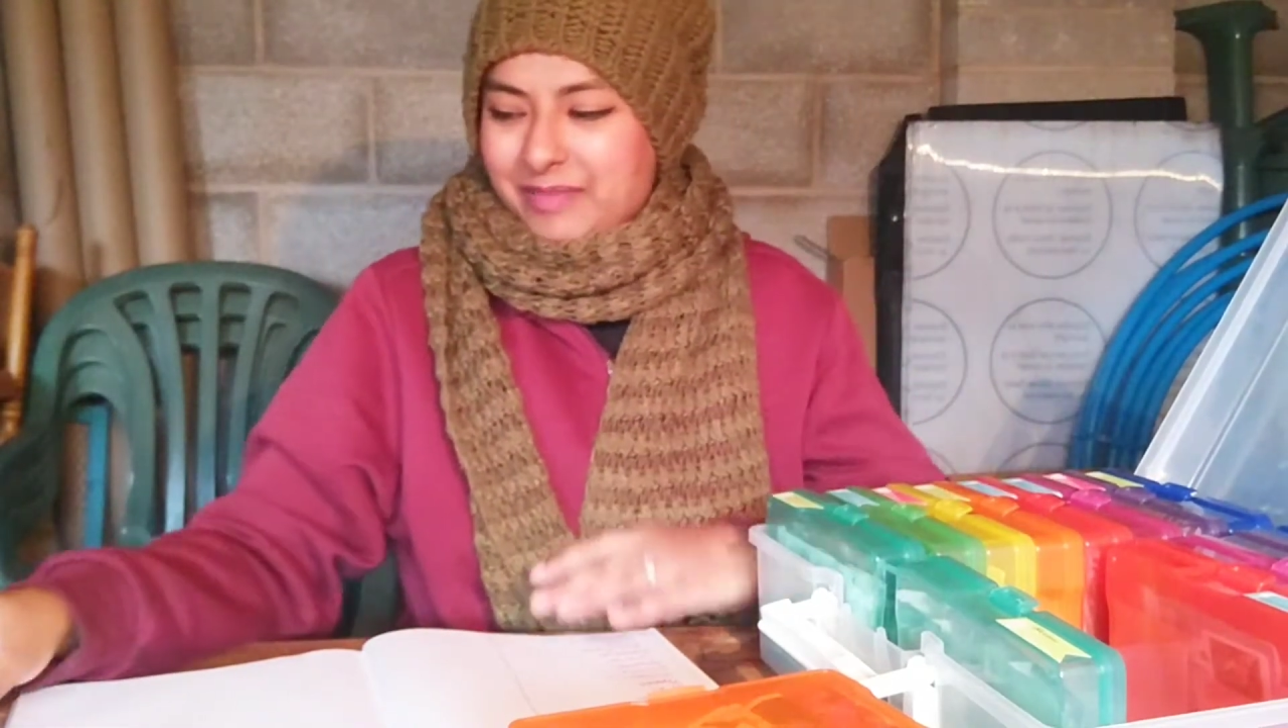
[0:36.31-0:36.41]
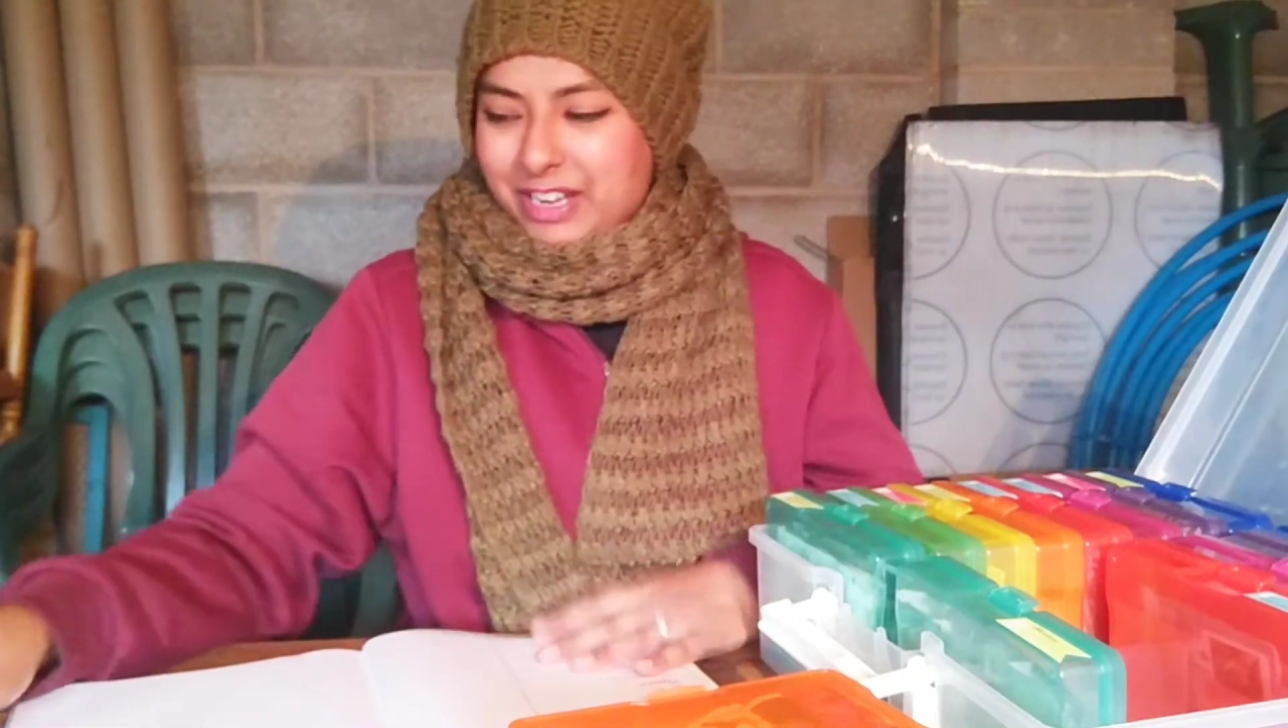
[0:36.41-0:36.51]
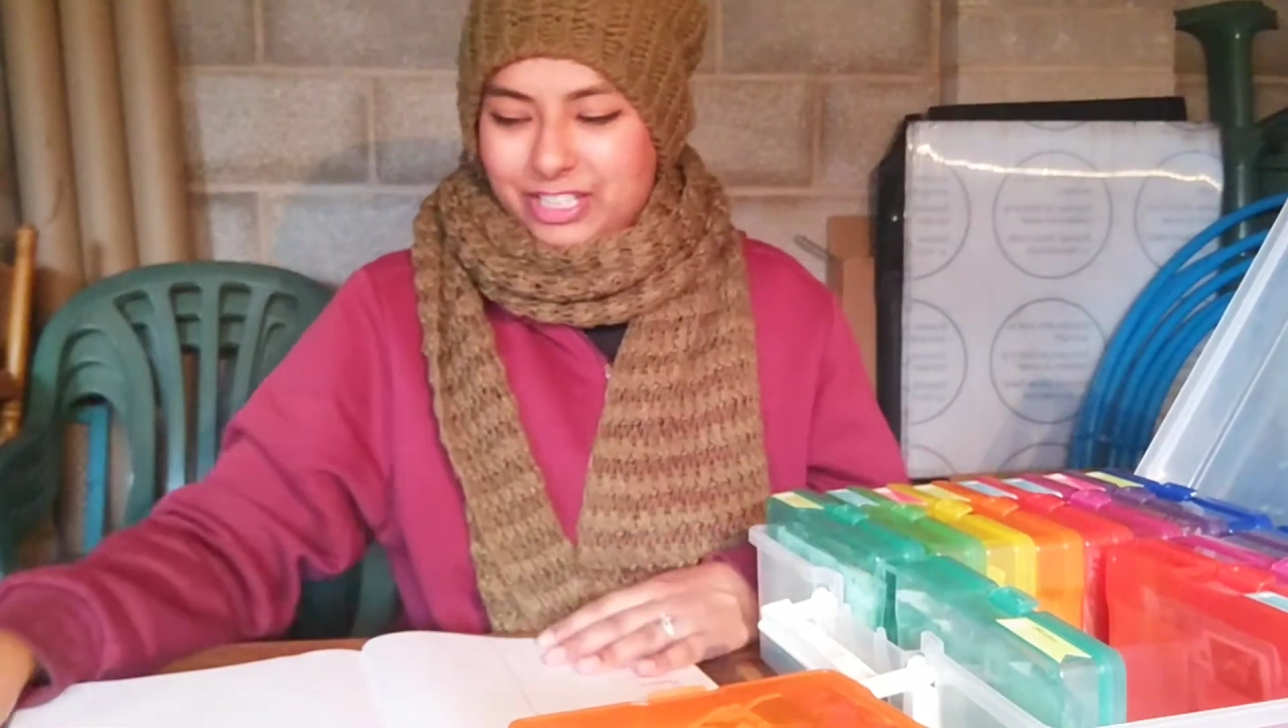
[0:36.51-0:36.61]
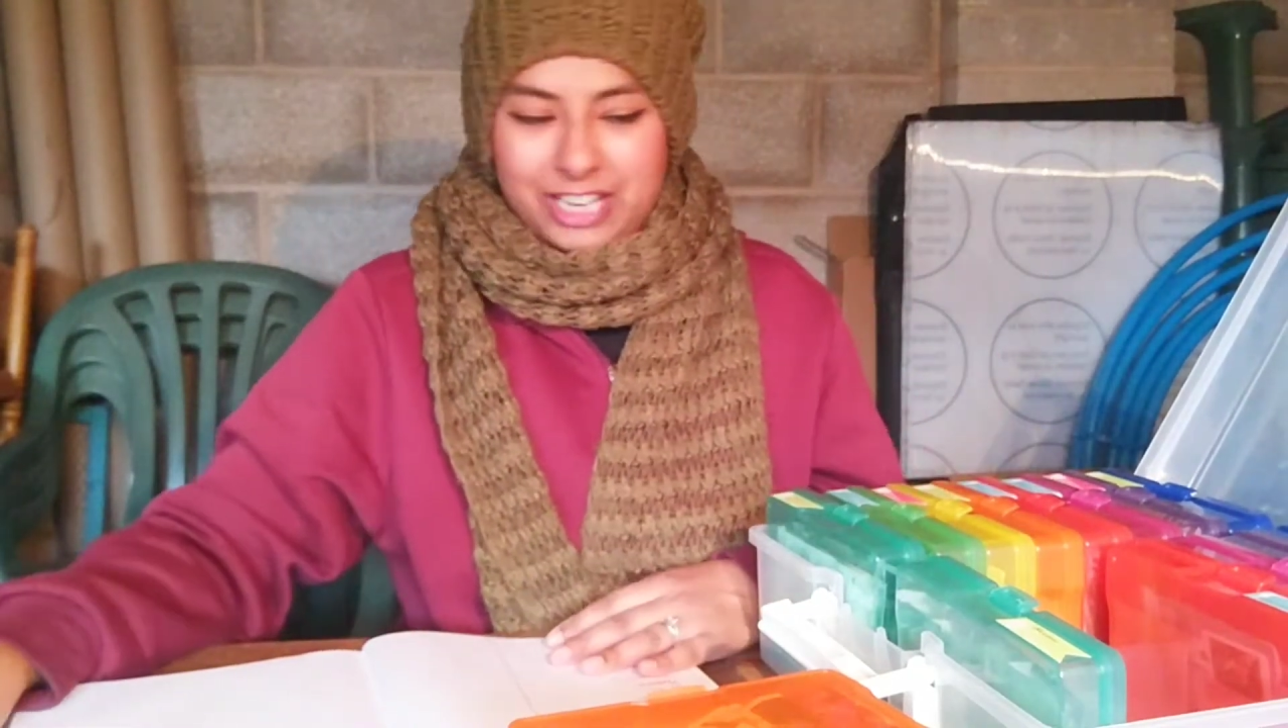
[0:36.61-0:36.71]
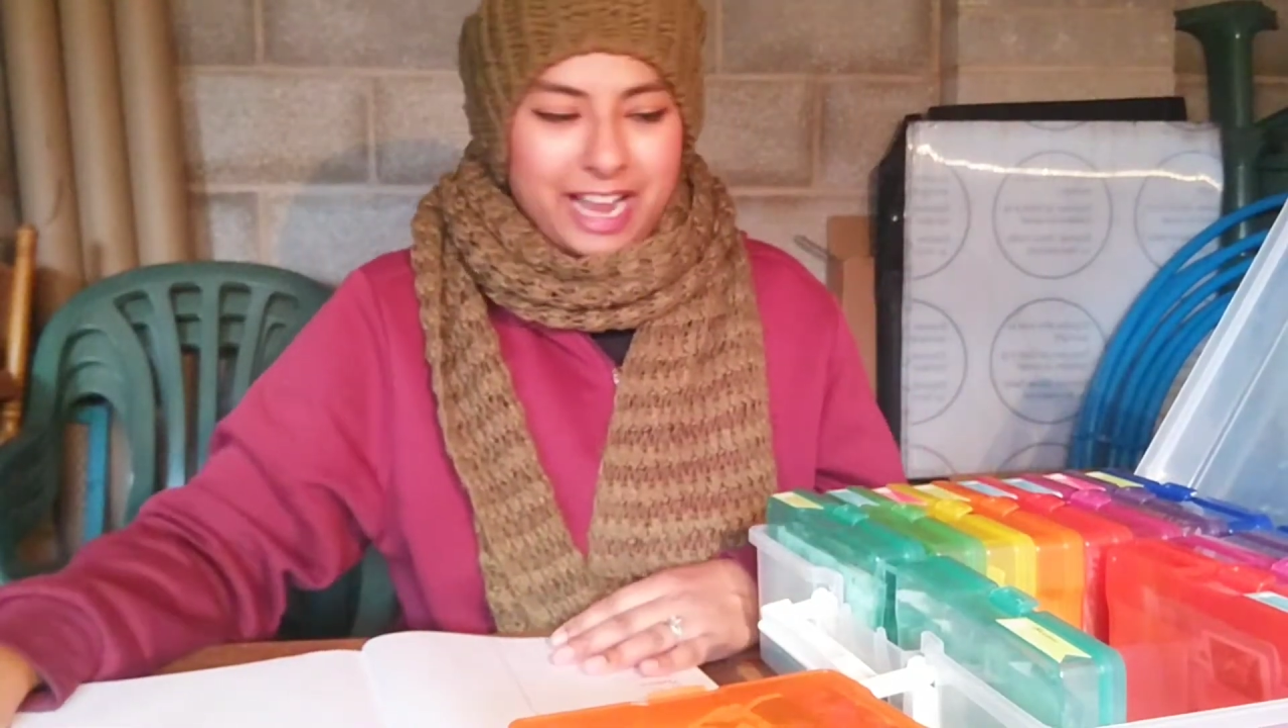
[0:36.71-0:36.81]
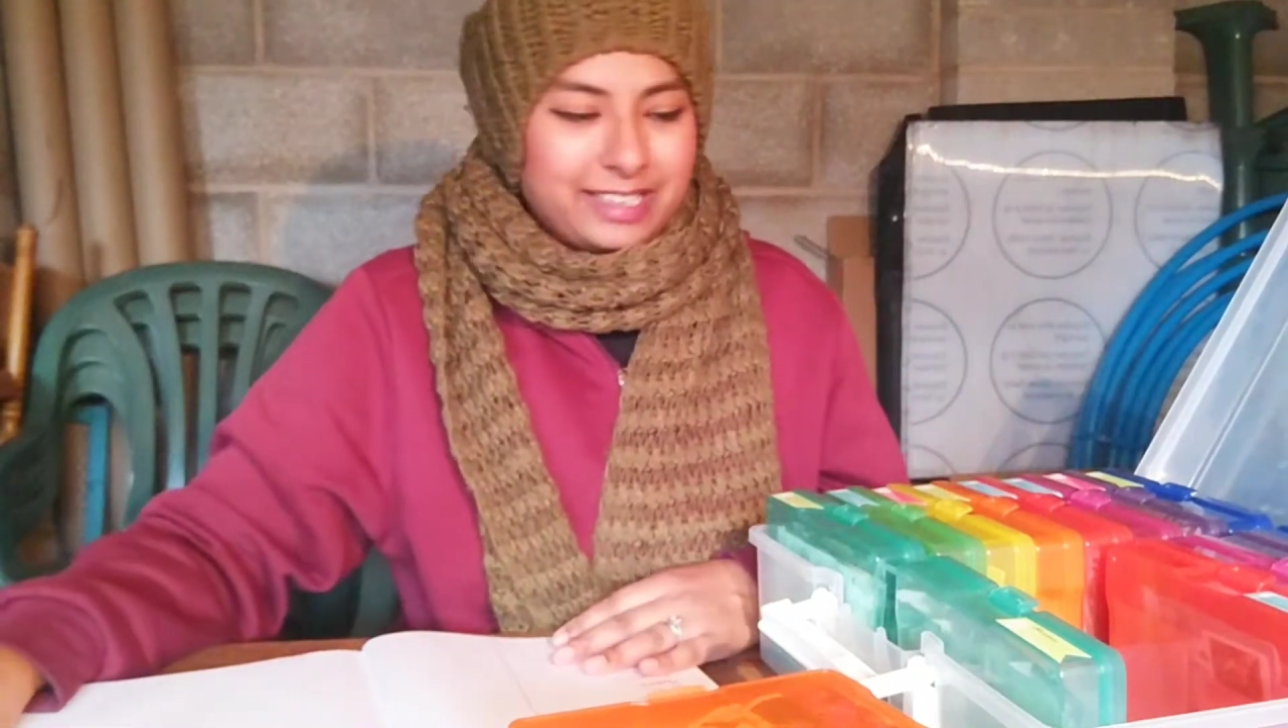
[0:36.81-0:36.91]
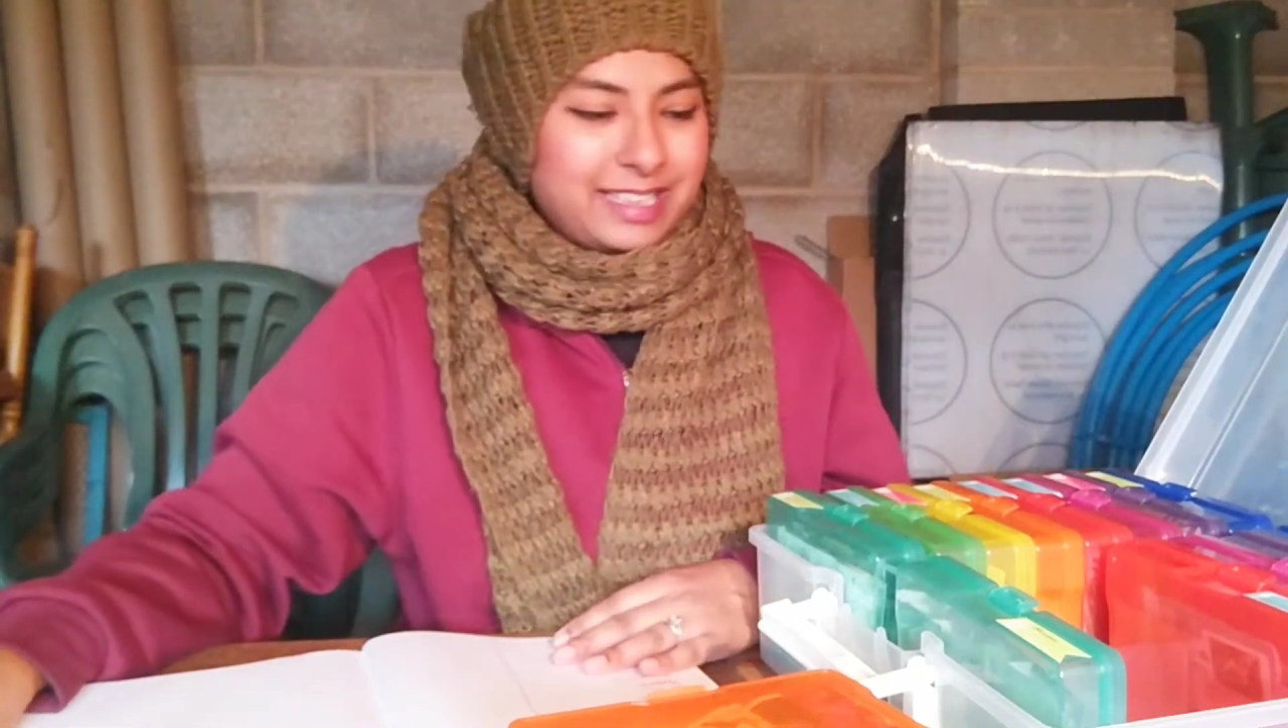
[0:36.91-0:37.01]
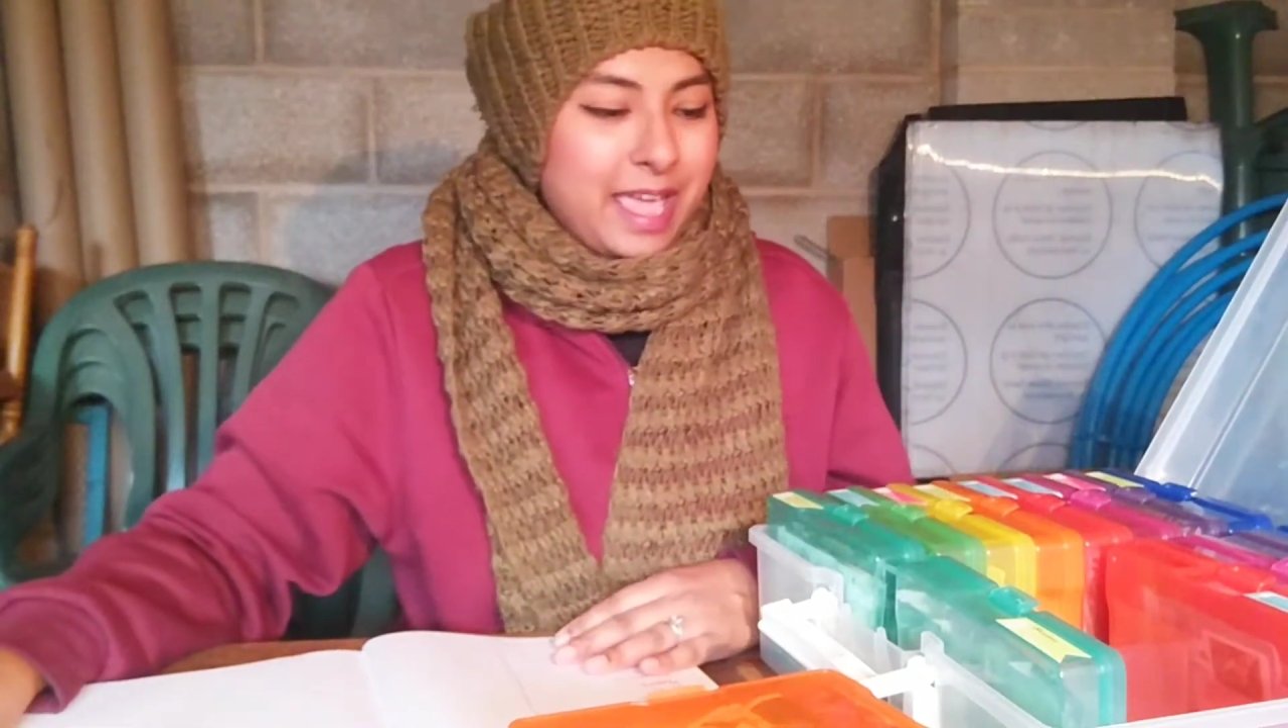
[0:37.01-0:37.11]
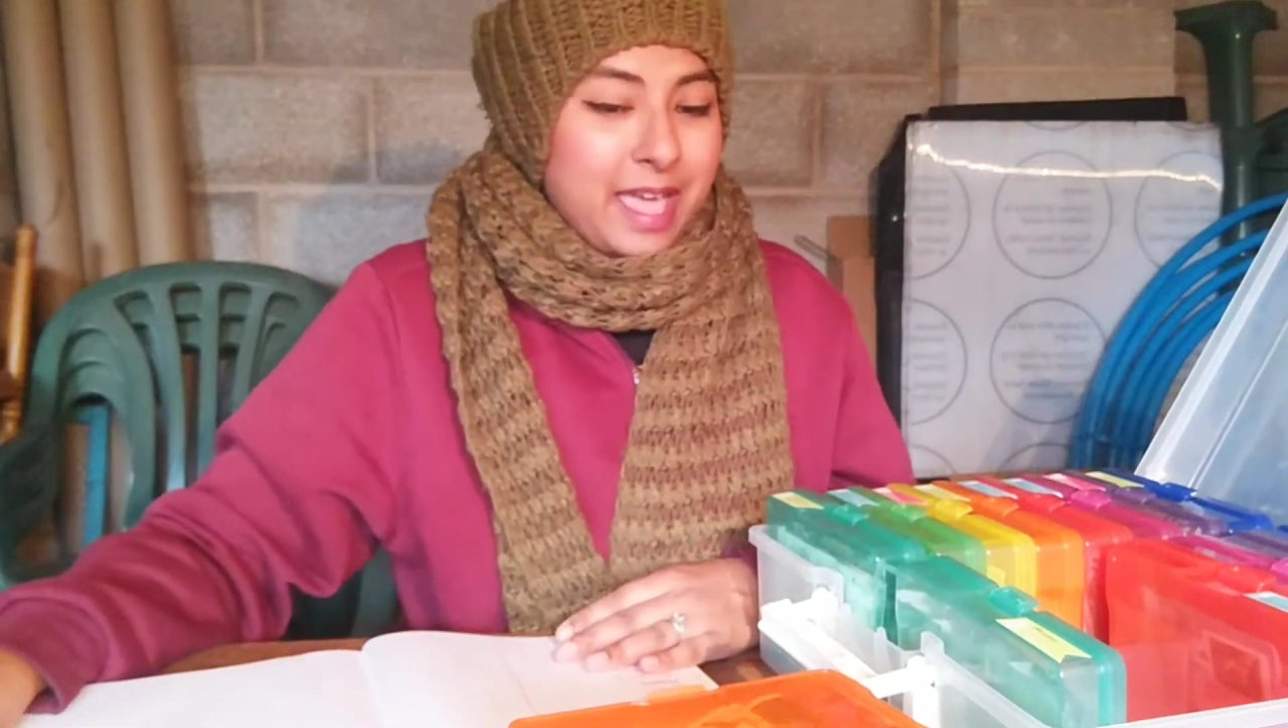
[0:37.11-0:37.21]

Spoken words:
much chance.